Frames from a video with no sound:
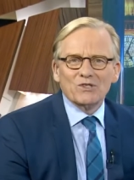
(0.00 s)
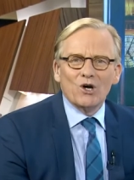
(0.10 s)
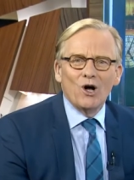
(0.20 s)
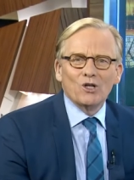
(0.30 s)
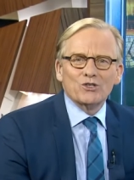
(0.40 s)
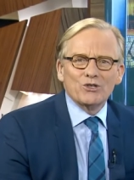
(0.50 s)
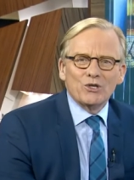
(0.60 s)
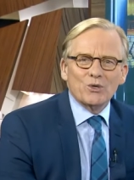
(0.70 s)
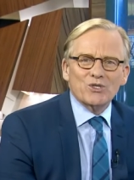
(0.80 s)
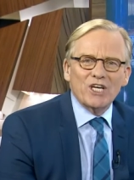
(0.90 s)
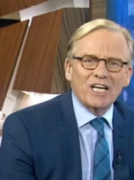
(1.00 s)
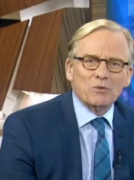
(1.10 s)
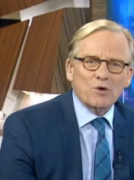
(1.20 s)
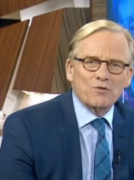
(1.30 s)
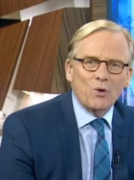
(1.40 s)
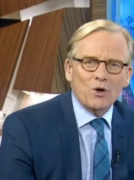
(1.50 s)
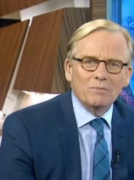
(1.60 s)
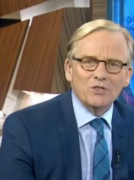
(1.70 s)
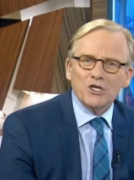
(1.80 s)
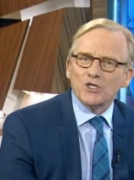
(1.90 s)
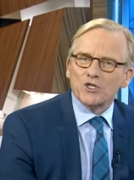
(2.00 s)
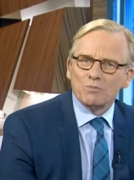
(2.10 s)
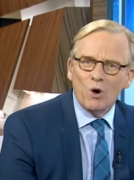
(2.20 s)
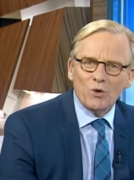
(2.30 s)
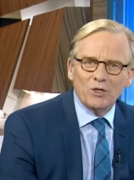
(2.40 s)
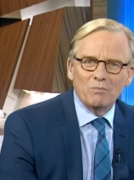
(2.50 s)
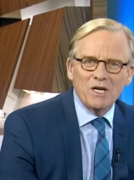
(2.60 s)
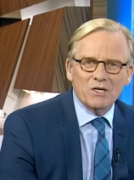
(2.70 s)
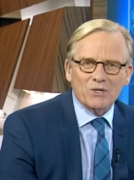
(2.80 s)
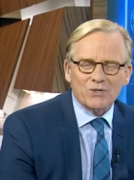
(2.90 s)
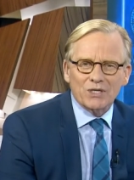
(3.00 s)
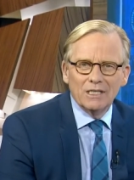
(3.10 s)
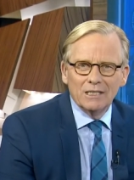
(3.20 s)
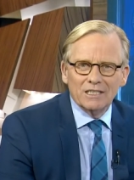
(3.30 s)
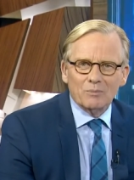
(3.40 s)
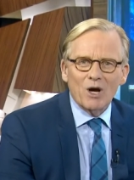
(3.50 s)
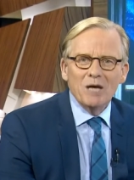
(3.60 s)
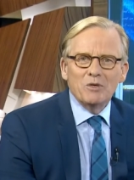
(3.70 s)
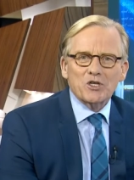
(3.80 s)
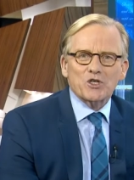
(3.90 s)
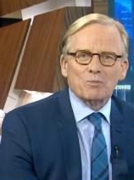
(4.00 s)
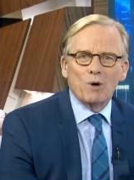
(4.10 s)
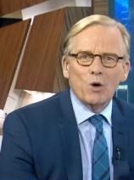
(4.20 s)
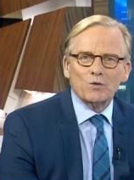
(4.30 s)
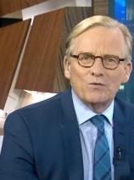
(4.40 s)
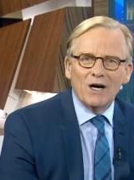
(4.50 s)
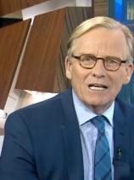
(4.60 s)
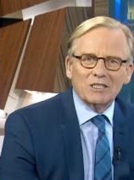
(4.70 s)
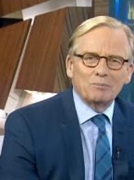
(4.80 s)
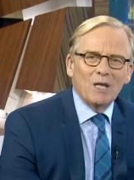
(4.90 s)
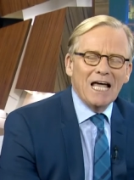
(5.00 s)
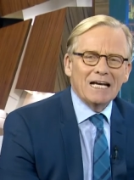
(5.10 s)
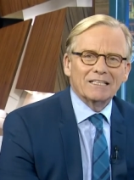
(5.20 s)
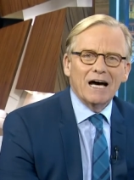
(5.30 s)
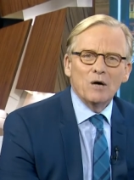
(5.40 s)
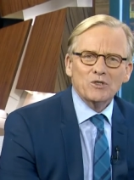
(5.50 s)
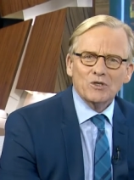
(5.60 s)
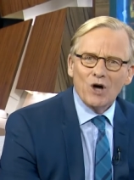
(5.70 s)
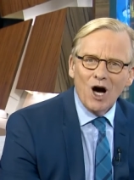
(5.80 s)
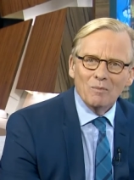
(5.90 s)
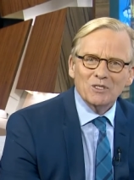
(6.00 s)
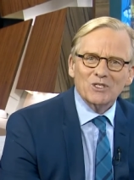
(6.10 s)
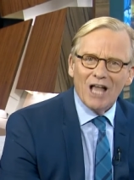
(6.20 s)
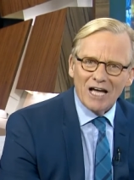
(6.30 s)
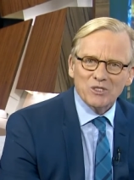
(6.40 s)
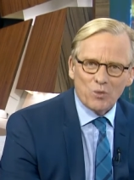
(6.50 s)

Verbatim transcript: call Trudeau's Senate reform just smoke and mirrors, and the Prime Minister poked fun at the plan in the House of Commons last